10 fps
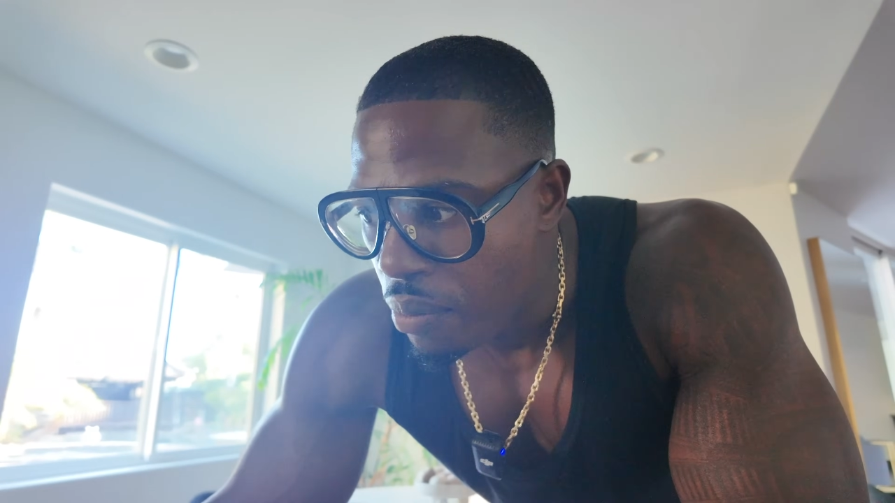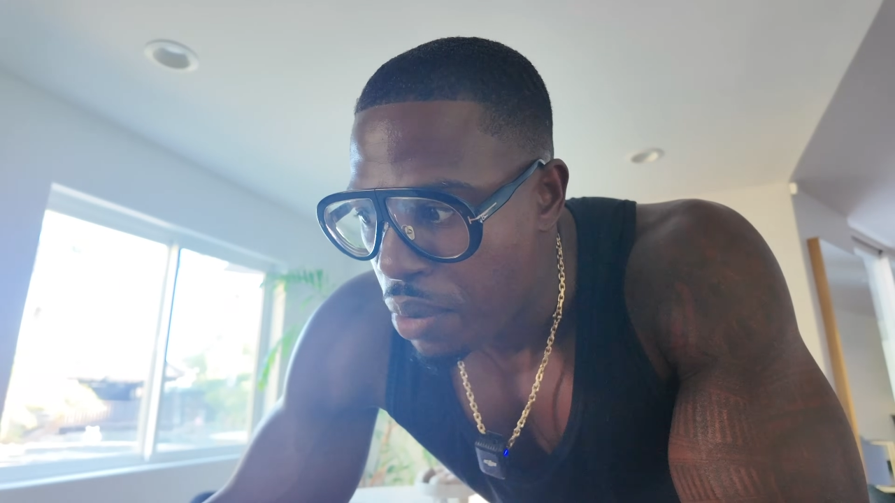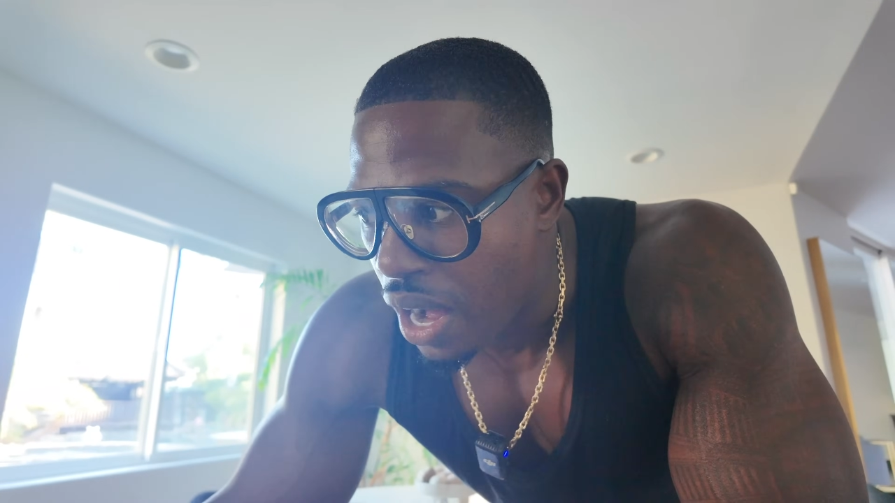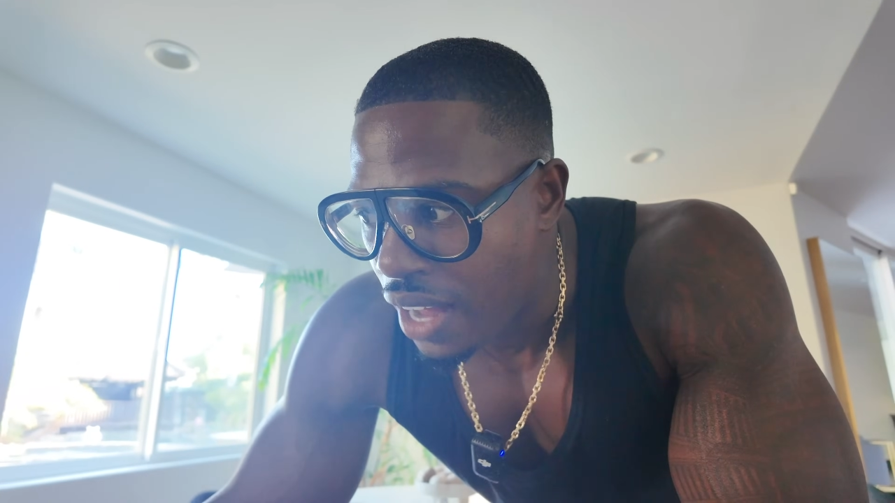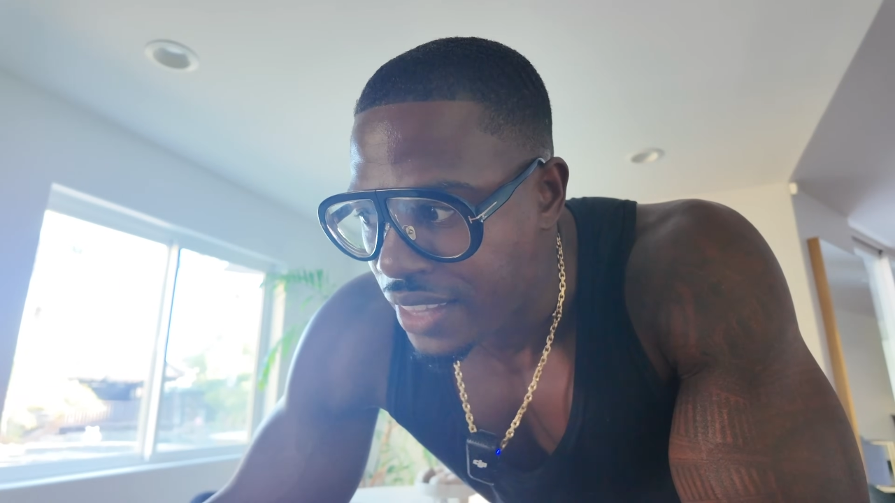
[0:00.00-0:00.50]

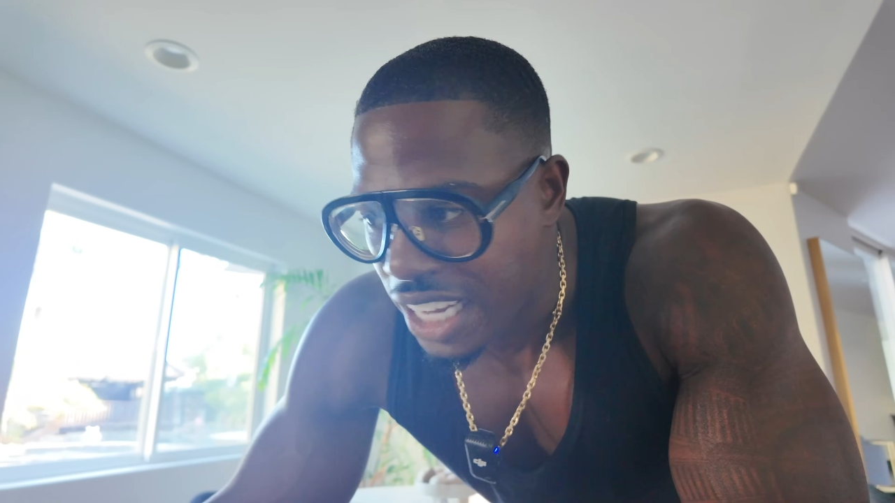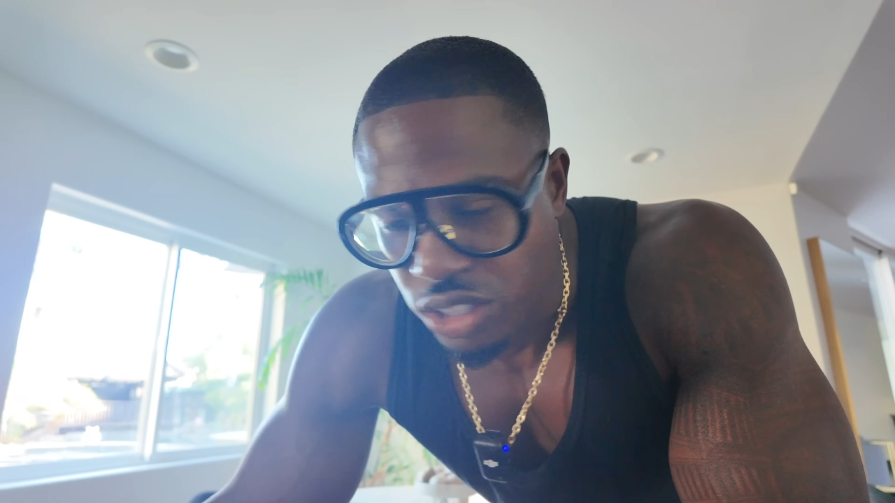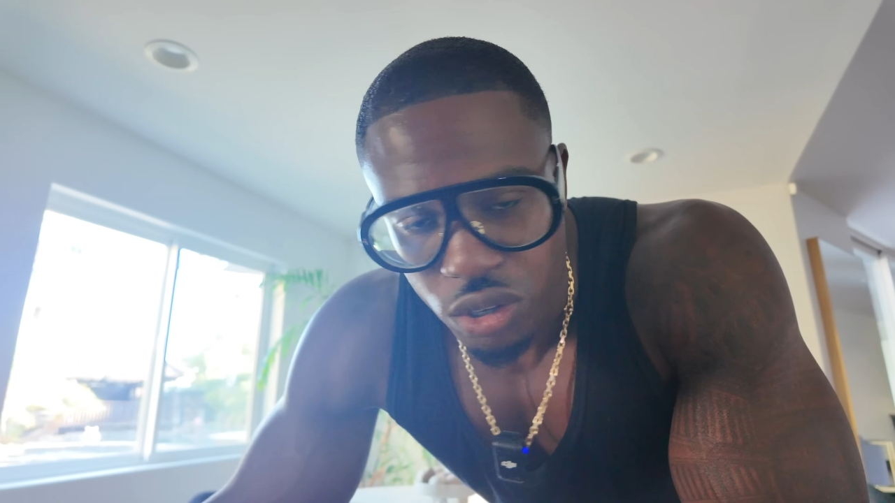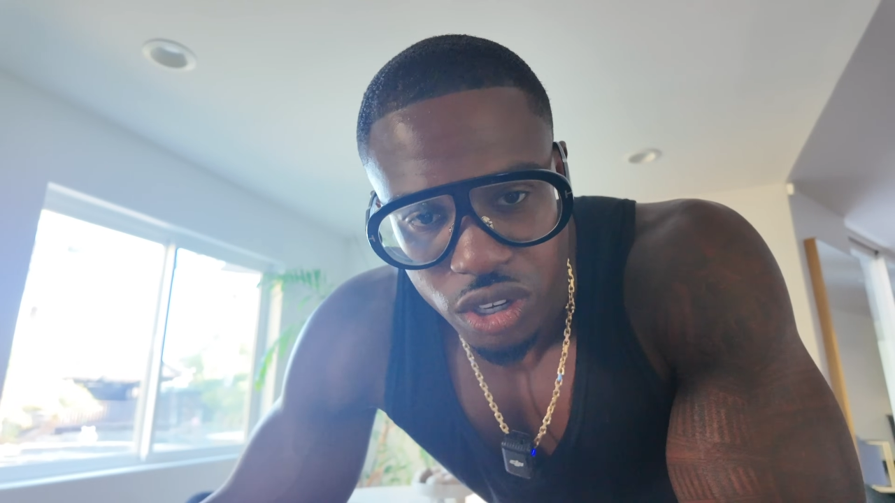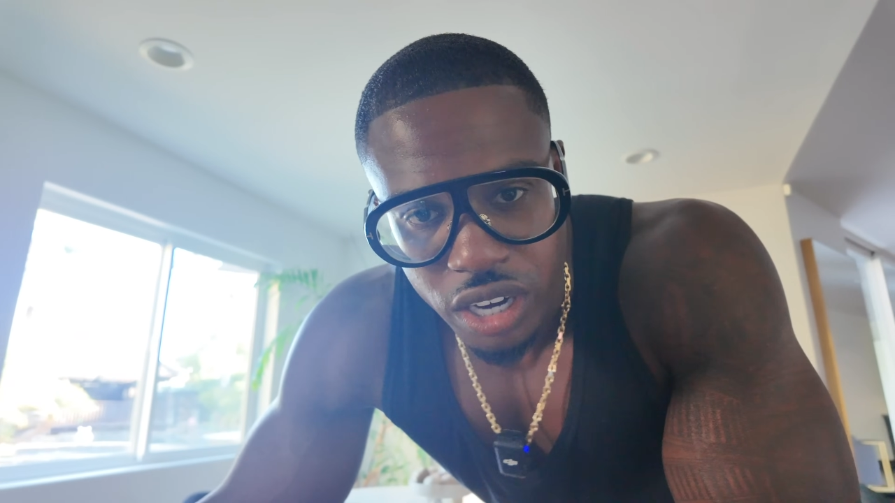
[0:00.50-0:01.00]
but that's
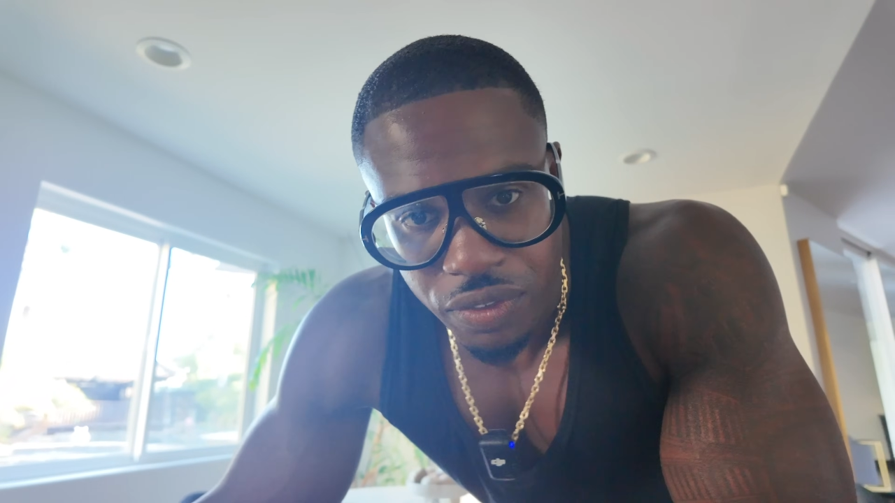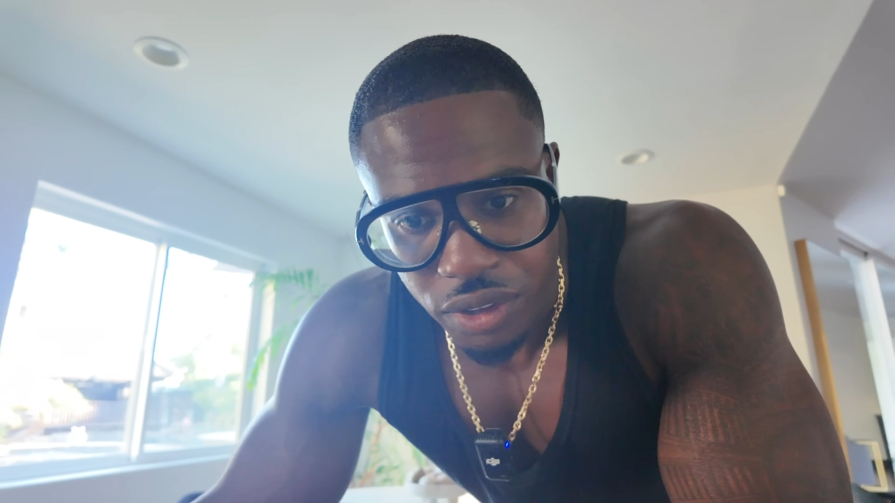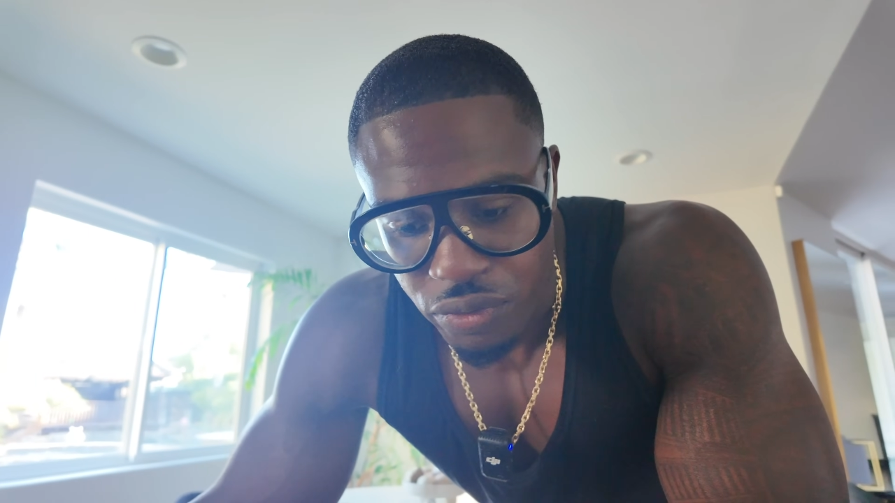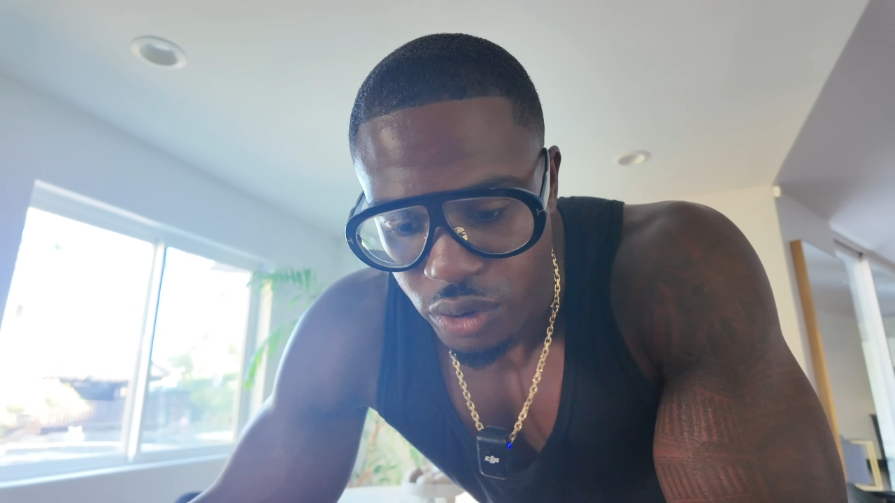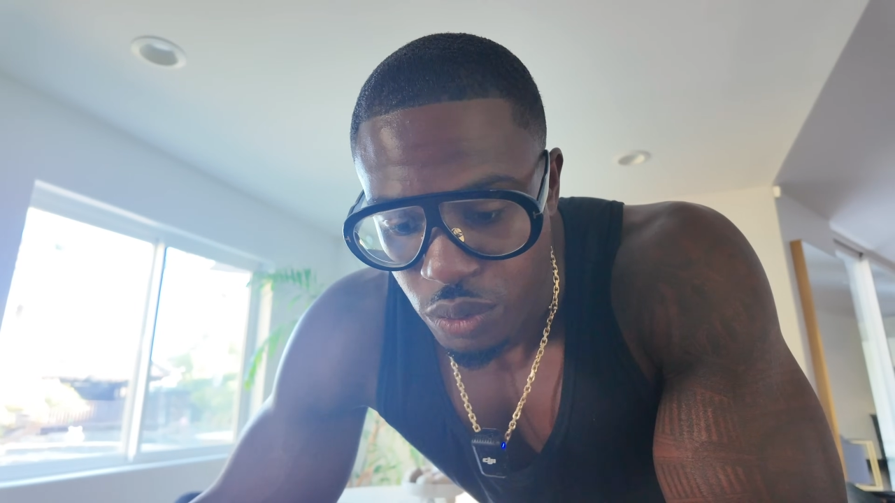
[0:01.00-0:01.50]
not good enough for
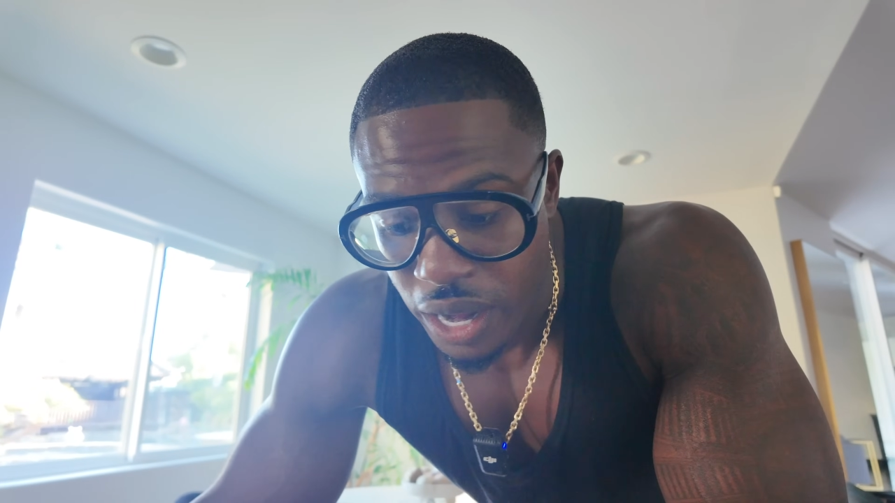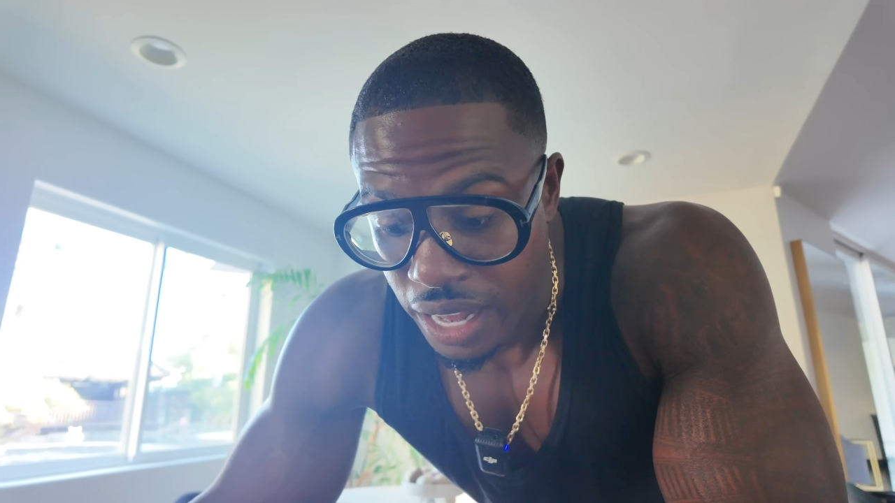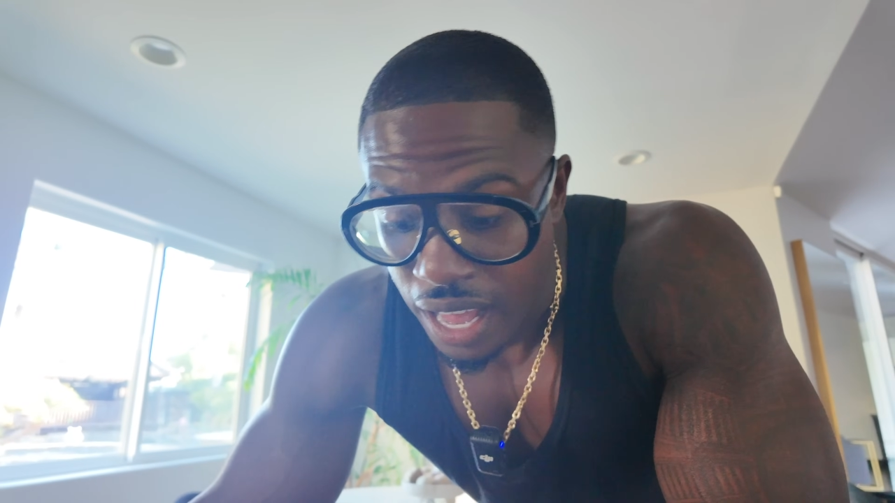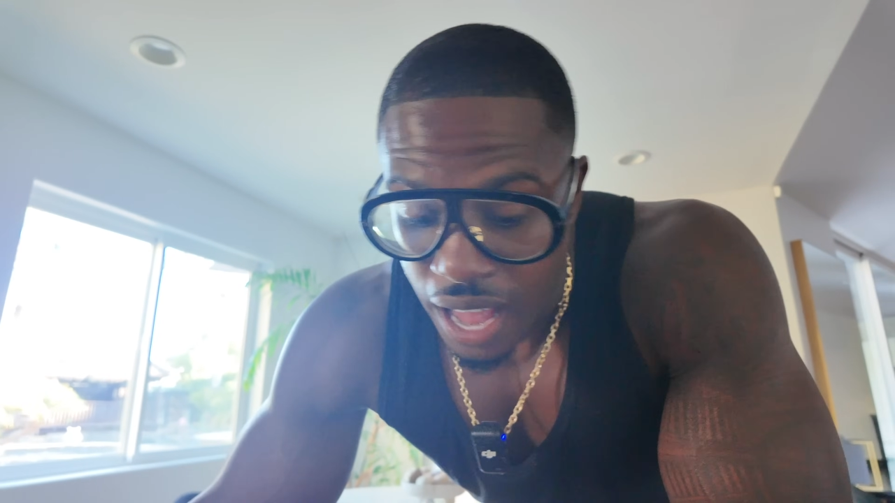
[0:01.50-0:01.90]
the freeway.